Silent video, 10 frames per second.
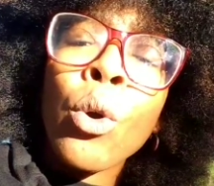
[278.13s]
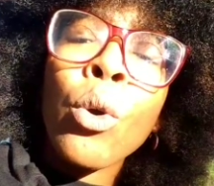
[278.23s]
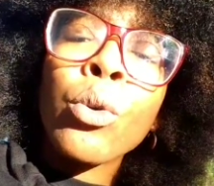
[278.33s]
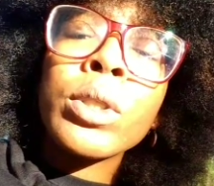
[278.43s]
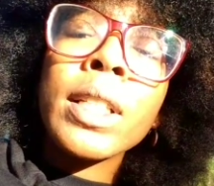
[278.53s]

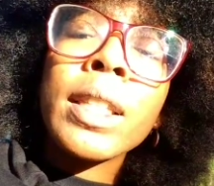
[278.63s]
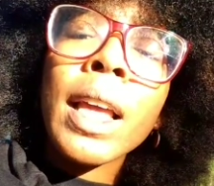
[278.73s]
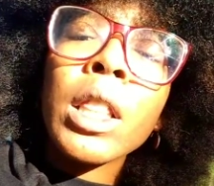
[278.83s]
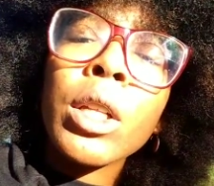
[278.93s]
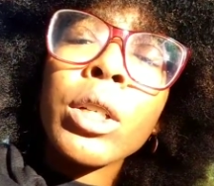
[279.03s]
who did
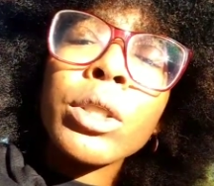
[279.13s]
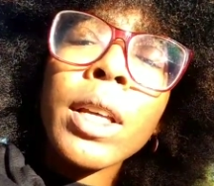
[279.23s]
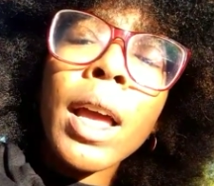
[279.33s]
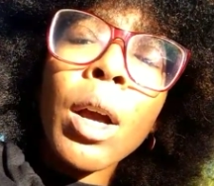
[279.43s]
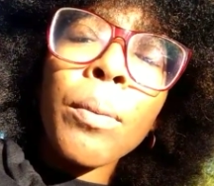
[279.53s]
they look to
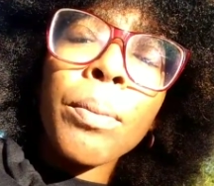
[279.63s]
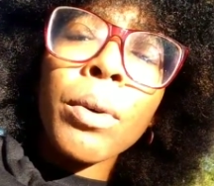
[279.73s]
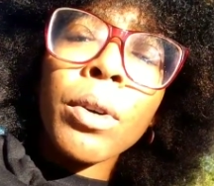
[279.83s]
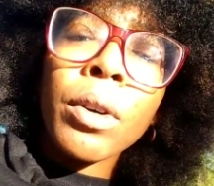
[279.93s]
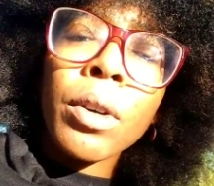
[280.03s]
help
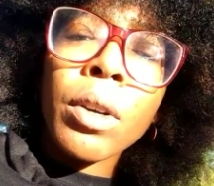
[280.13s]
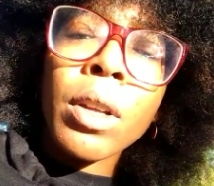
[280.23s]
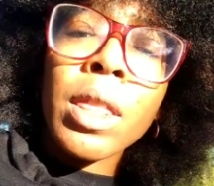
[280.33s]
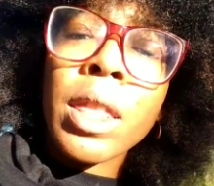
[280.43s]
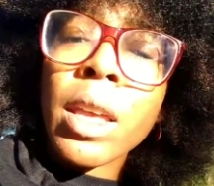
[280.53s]

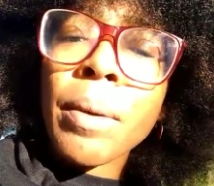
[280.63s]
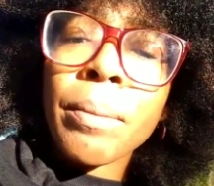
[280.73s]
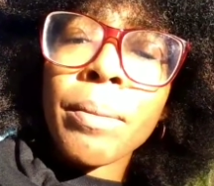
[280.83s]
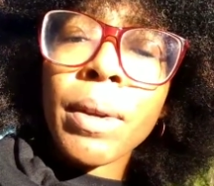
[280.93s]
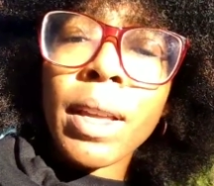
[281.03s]
them
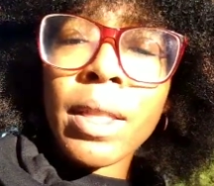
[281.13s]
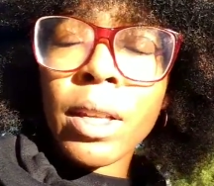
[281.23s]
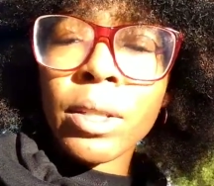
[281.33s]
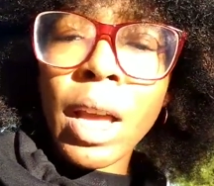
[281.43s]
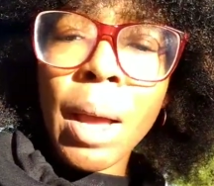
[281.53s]
in
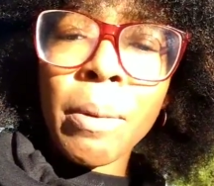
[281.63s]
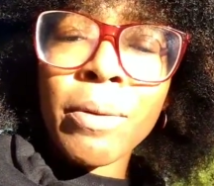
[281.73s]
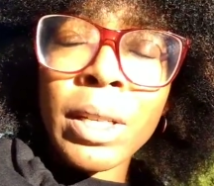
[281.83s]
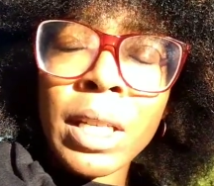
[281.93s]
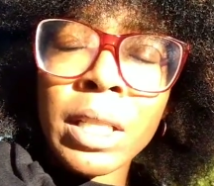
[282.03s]
their time of
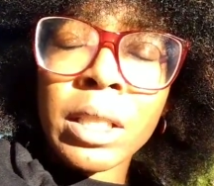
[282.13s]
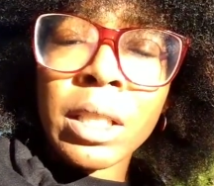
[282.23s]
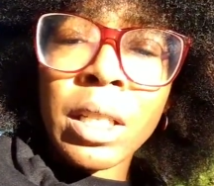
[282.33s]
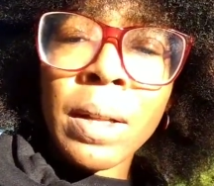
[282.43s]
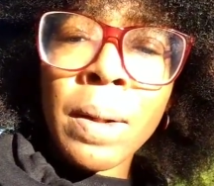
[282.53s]
needs?
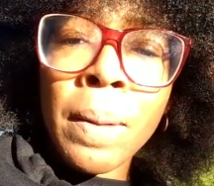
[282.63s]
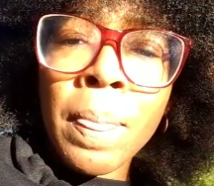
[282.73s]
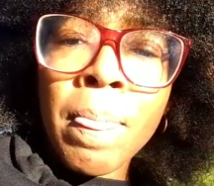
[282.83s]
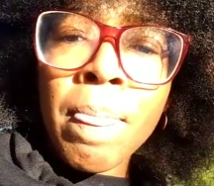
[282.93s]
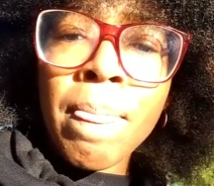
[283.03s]

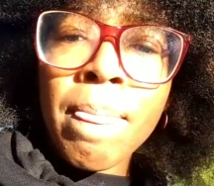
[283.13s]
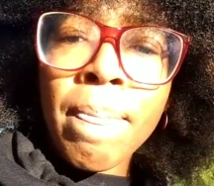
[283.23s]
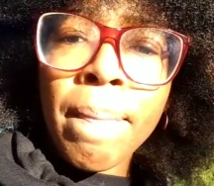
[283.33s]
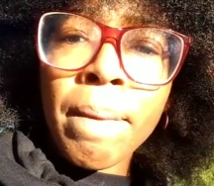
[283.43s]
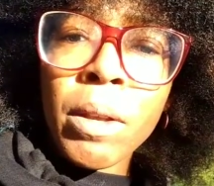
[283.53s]

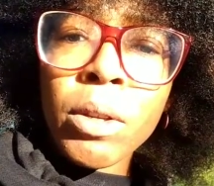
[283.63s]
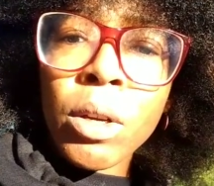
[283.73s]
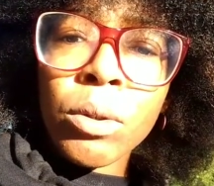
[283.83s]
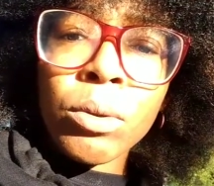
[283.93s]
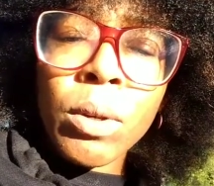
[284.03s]

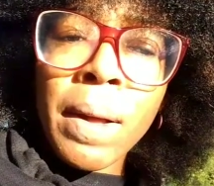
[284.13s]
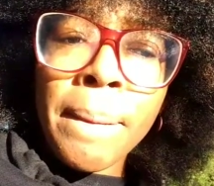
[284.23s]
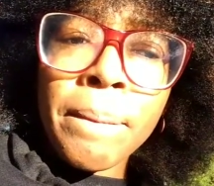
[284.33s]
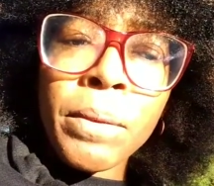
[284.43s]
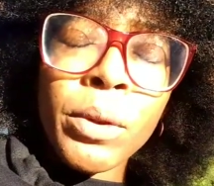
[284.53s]

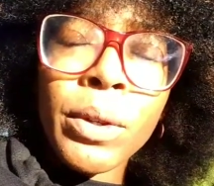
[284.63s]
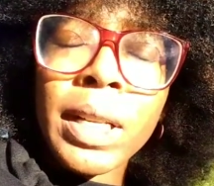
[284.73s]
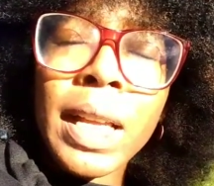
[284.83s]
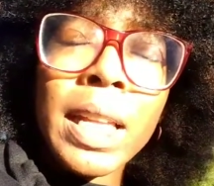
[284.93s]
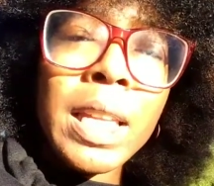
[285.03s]
During
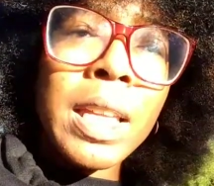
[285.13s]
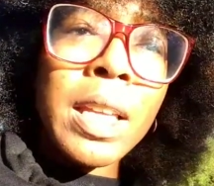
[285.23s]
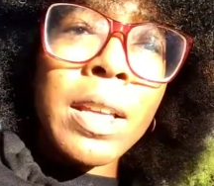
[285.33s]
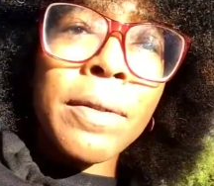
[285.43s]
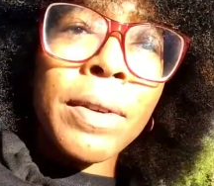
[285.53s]
any
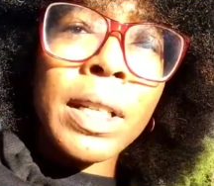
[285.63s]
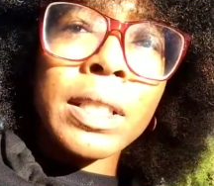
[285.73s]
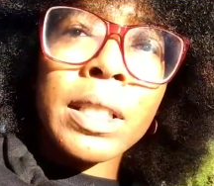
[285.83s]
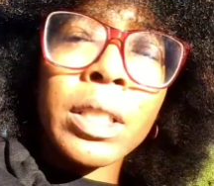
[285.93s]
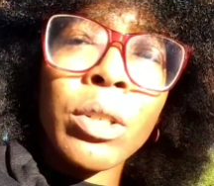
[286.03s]

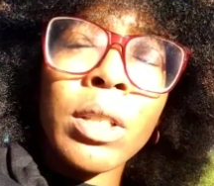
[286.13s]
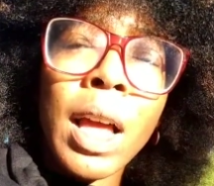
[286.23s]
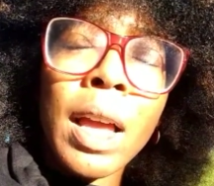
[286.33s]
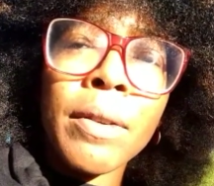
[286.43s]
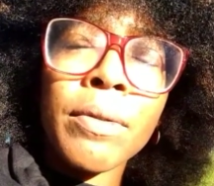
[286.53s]
phases in your
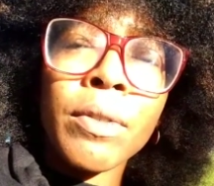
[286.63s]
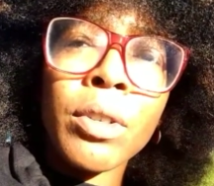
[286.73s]
life,